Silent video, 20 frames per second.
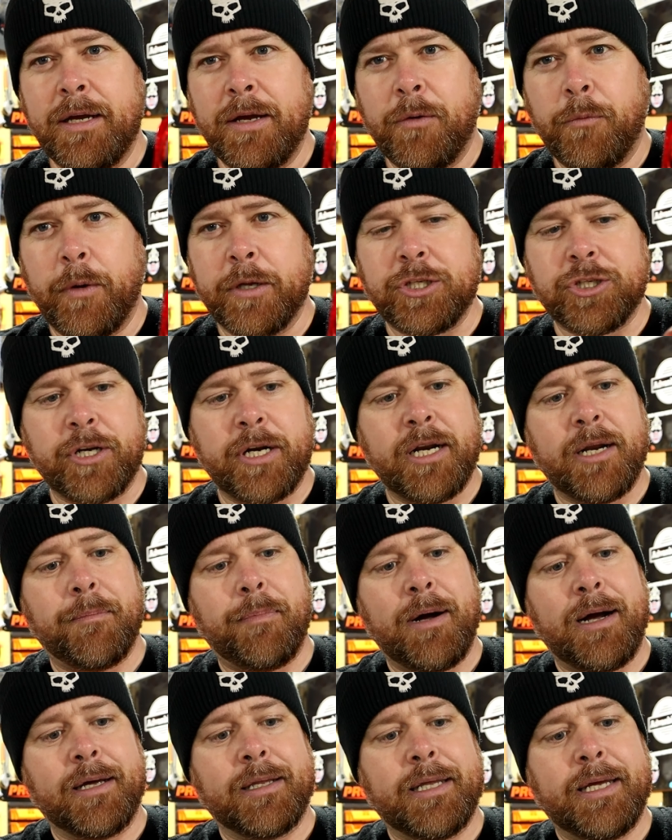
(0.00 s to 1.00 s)
which are in the
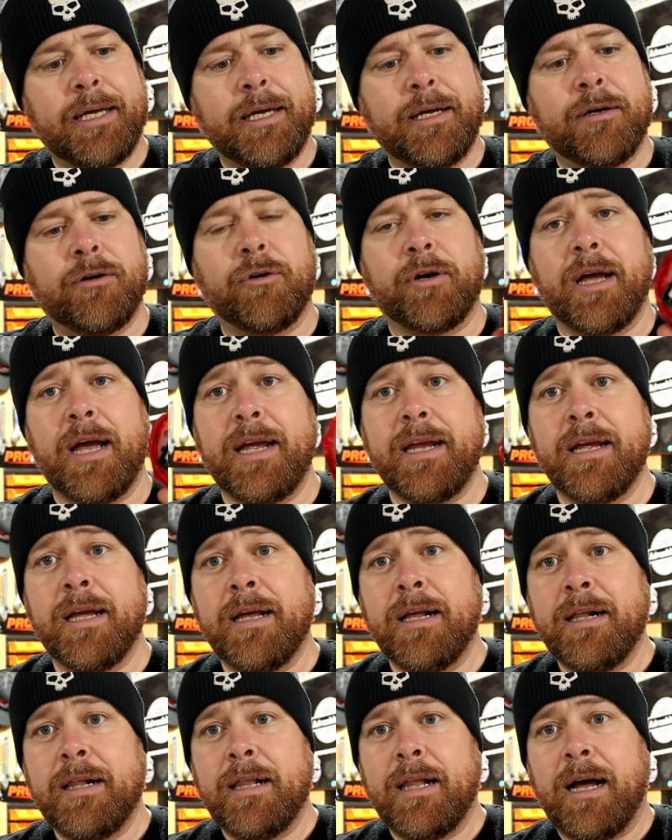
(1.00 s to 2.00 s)
back there. Okay,
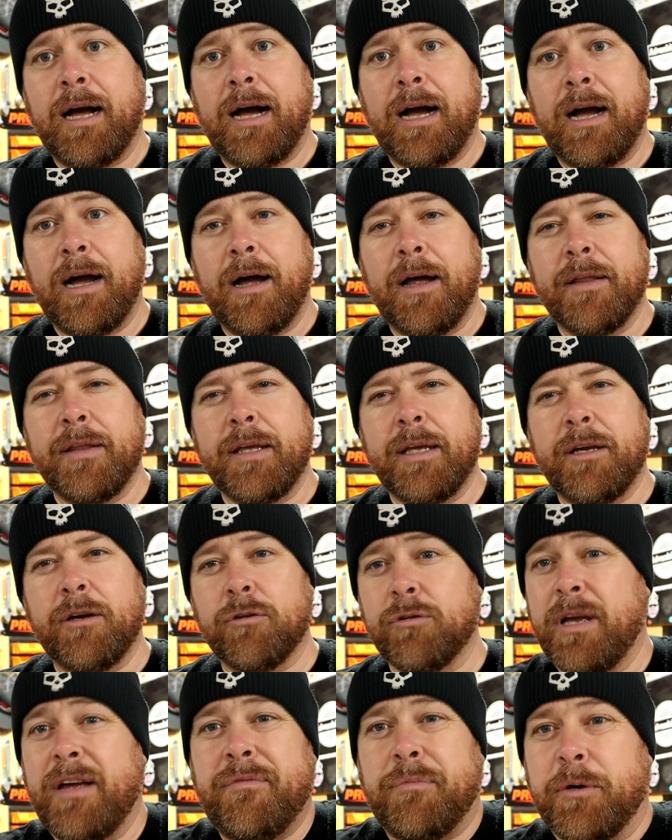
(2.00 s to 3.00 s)
there you go.
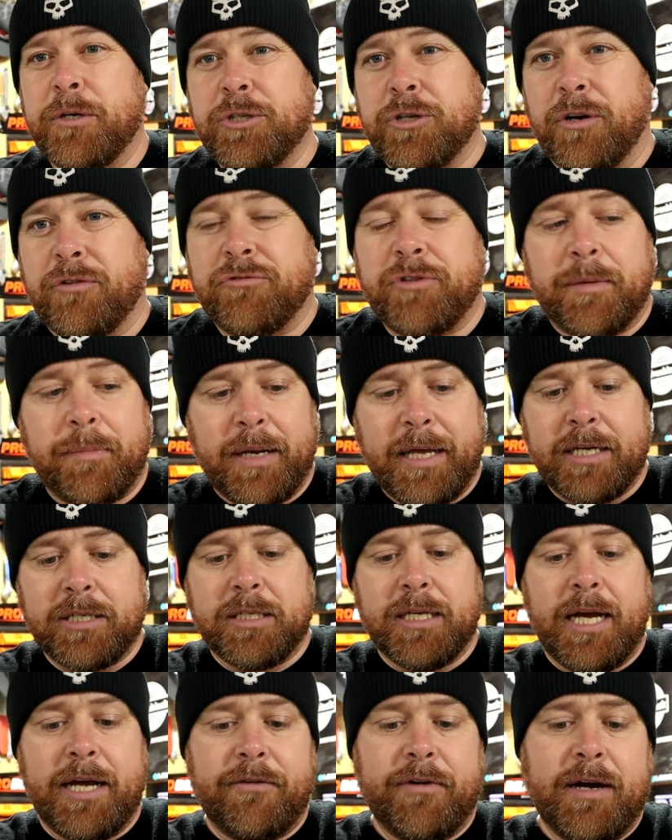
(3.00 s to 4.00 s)
Everybody's got AAAs
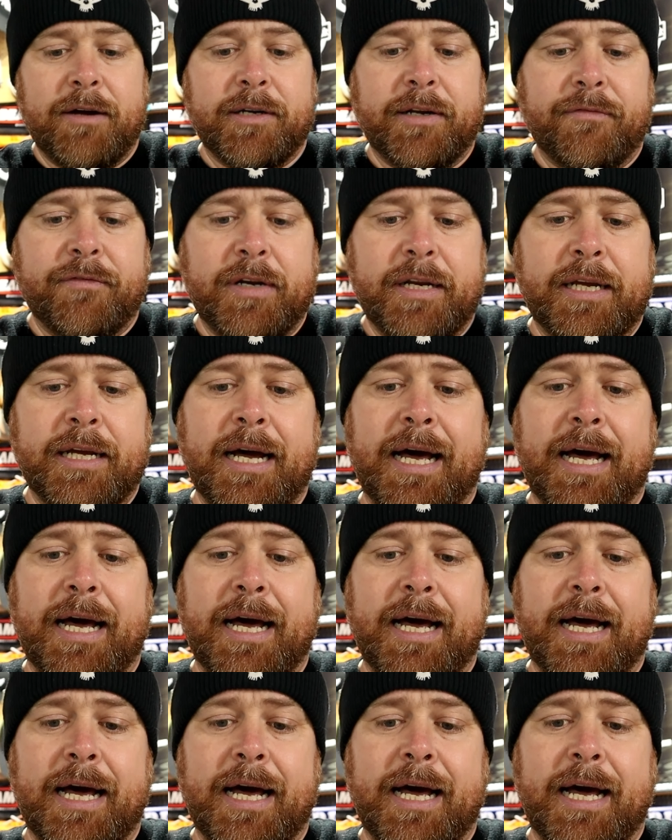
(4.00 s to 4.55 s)
lying around, haven't they?